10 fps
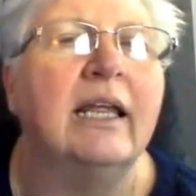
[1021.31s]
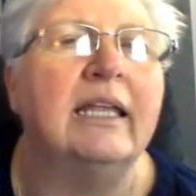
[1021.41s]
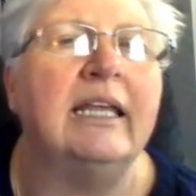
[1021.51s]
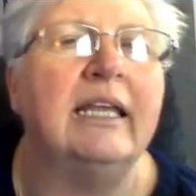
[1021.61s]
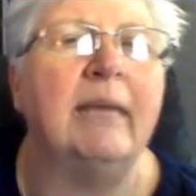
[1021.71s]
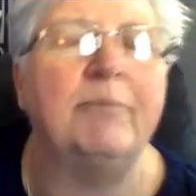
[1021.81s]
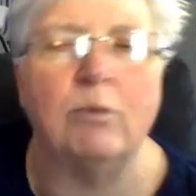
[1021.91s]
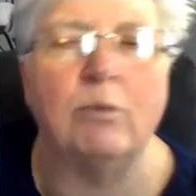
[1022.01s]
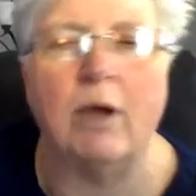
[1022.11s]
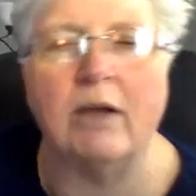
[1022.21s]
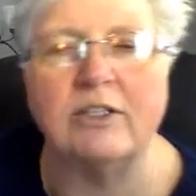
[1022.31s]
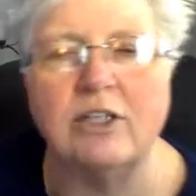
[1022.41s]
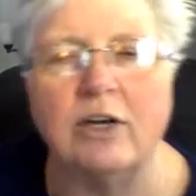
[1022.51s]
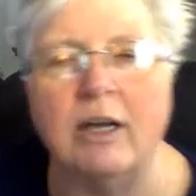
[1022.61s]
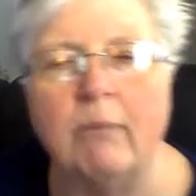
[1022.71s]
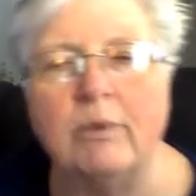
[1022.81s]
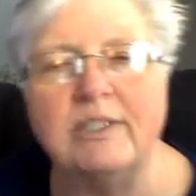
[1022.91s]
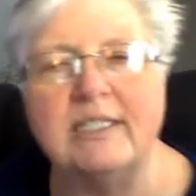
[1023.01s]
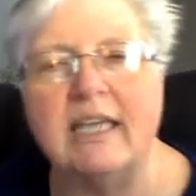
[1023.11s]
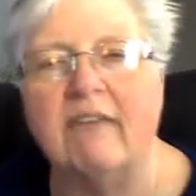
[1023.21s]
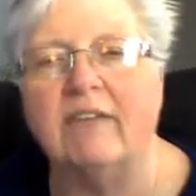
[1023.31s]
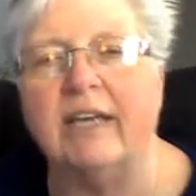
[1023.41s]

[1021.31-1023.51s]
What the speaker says: Yep, the rocks are number 7.